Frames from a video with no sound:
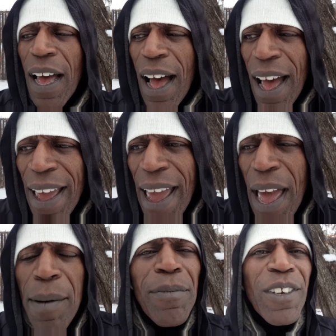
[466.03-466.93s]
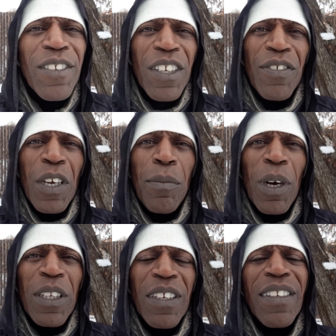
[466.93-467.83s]
I am receiving
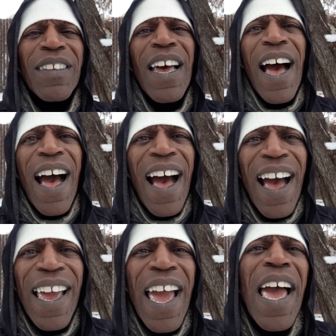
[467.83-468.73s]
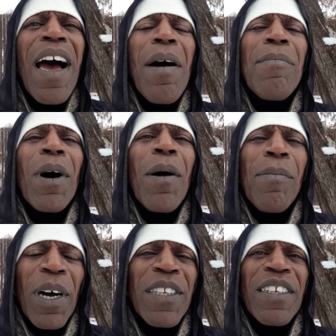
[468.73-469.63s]
abundance. I am
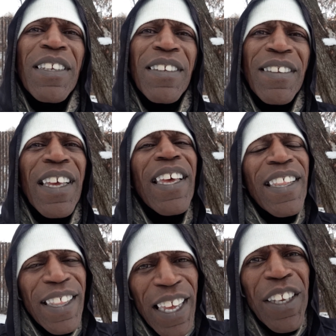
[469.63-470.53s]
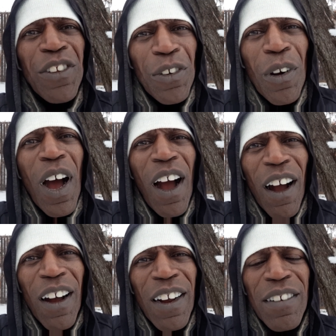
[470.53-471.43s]
abundance. Then you
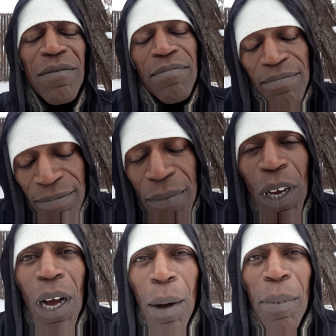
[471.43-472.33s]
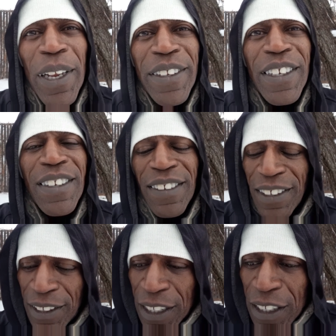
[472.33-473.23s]
are abundant.
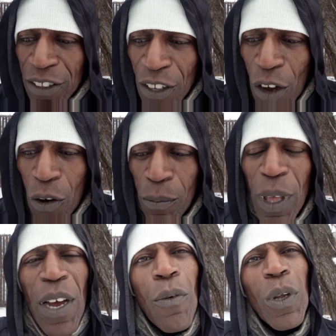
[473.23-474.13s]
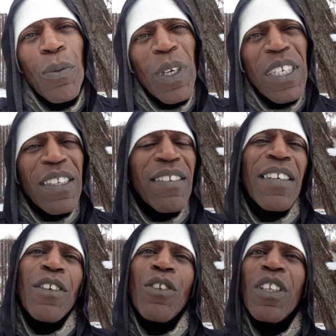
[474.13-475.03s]
So, when we
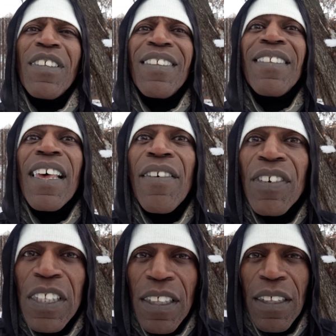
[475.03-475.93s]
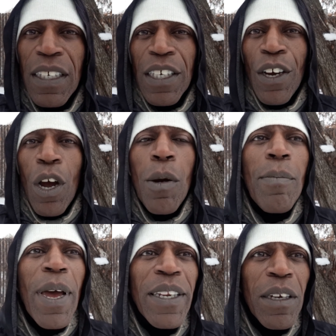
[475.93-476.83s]
consider the seventh
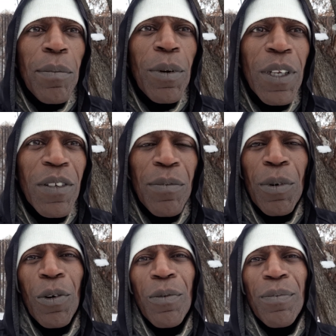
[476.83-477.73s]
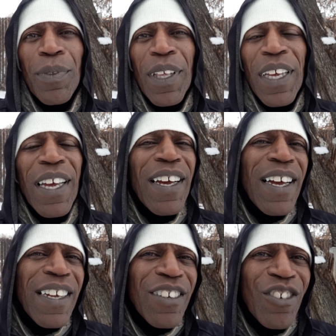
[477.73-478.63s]
Hermetic principle,
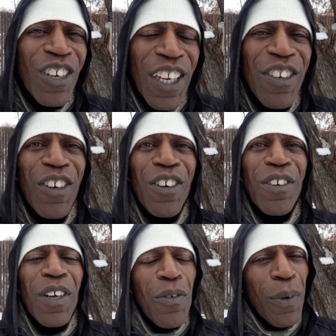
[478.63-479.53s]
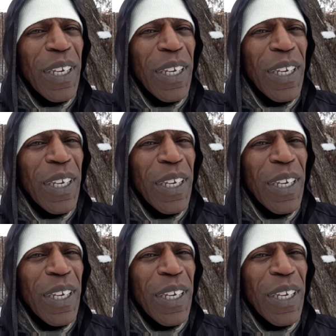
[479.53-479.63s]
gender, we